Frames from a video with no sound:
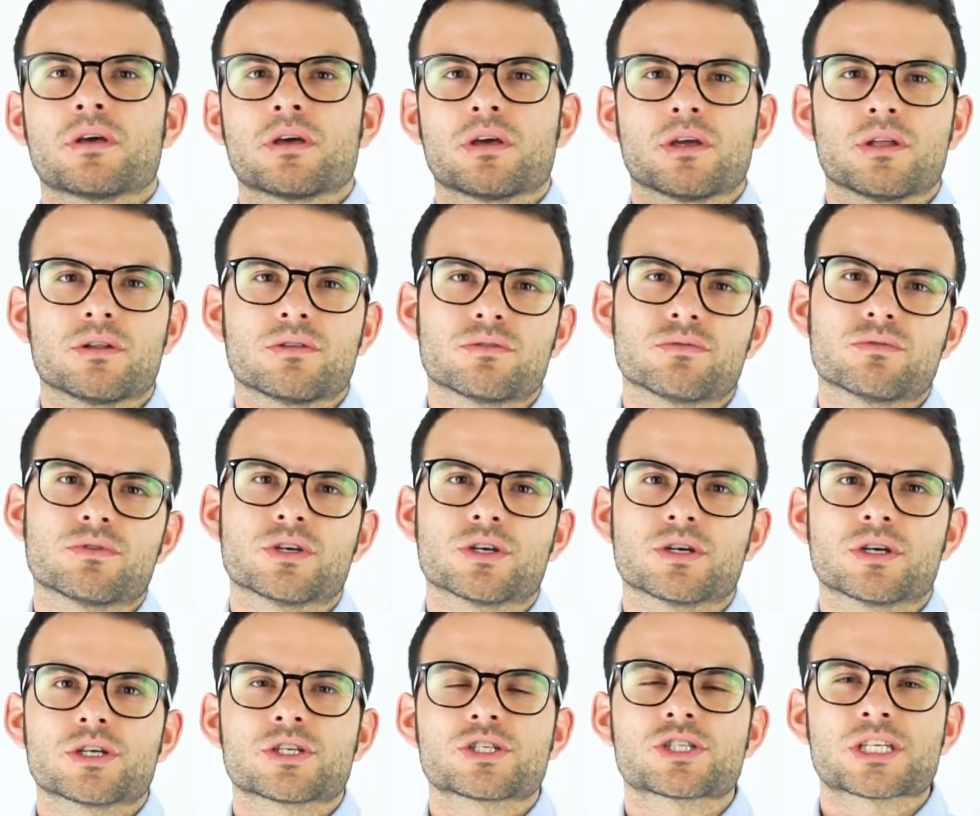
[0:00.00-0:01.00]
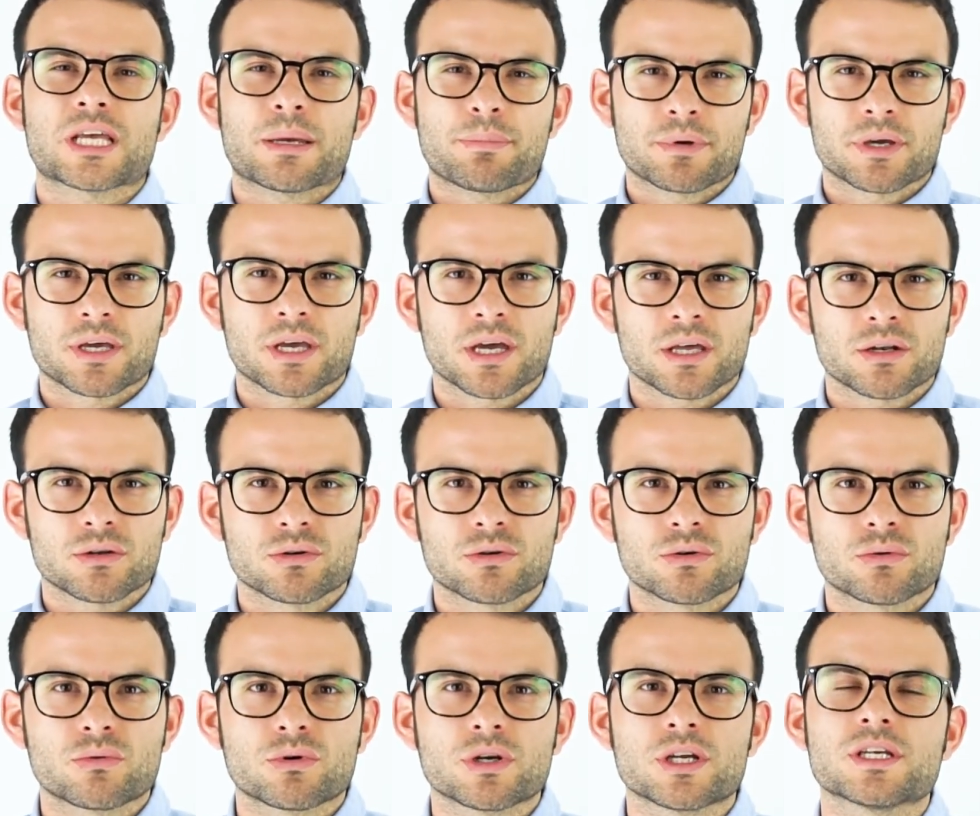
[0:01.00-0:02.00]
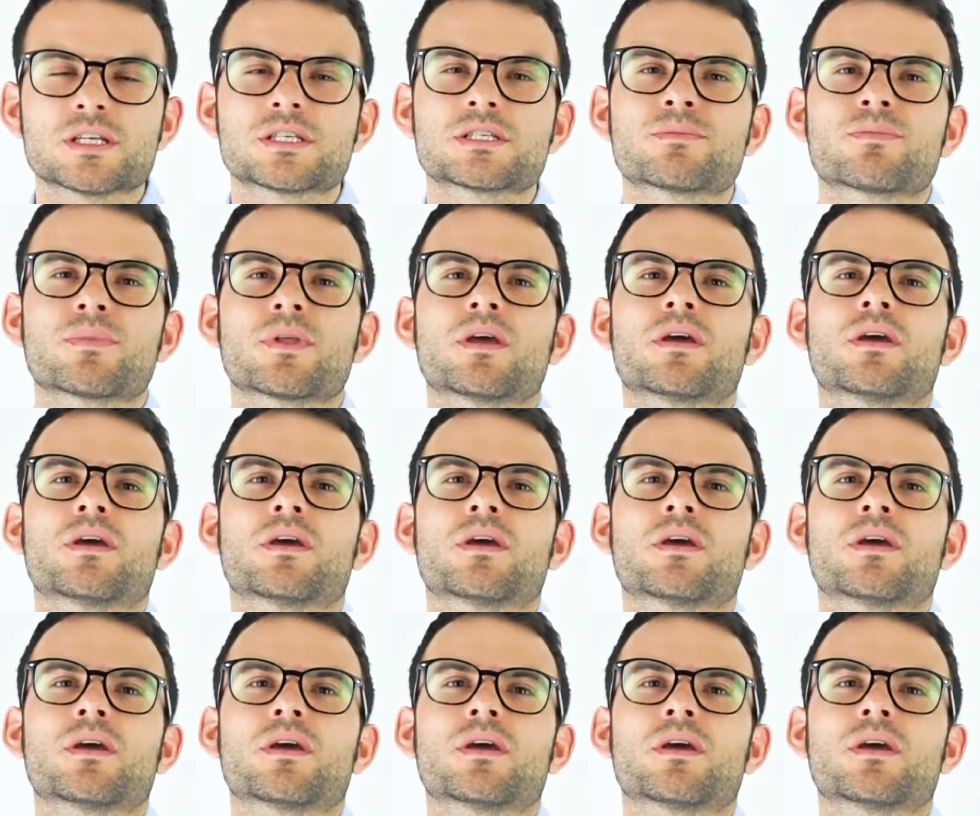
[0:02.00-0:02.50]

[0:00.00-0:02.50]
into the subcategories.